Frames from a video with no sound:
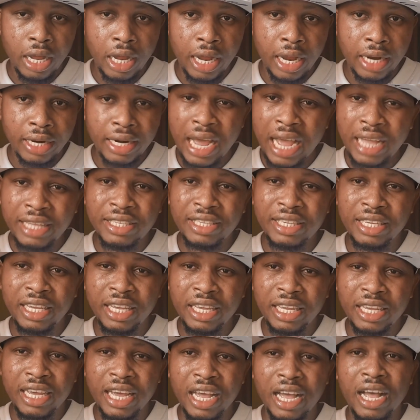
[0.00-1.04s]
and I
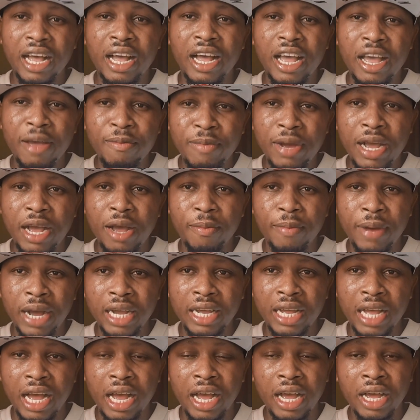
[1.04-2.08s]
think Emma
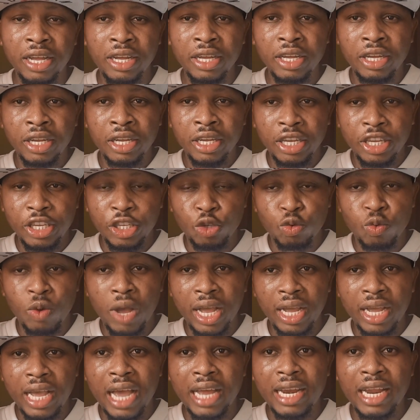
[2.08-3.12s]
Abaga is
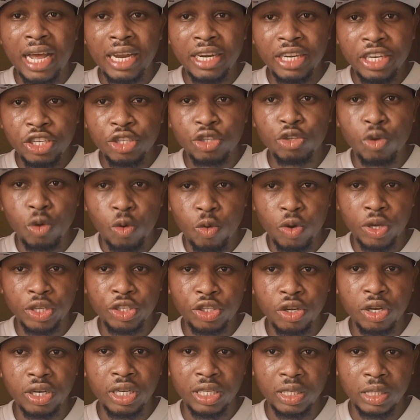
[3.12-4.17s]
one guy that needs to
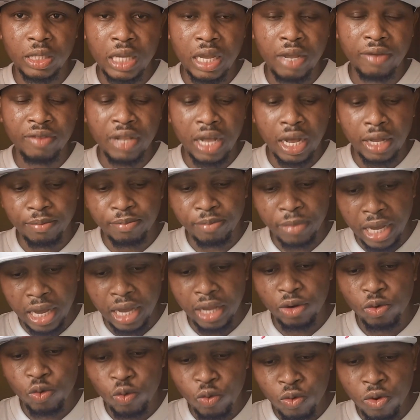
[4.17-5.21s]
question himself that,
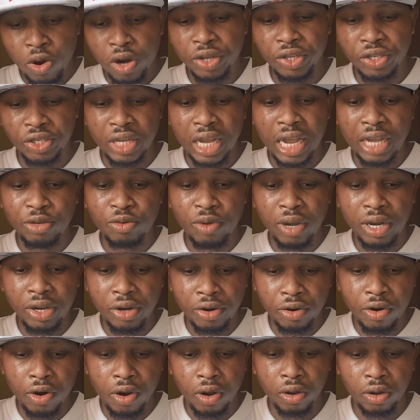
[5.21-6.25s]
man, what is actually
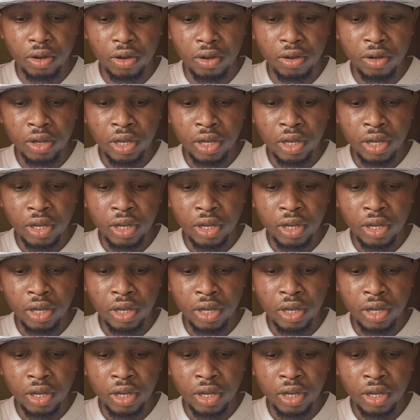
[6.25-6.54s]
wrong?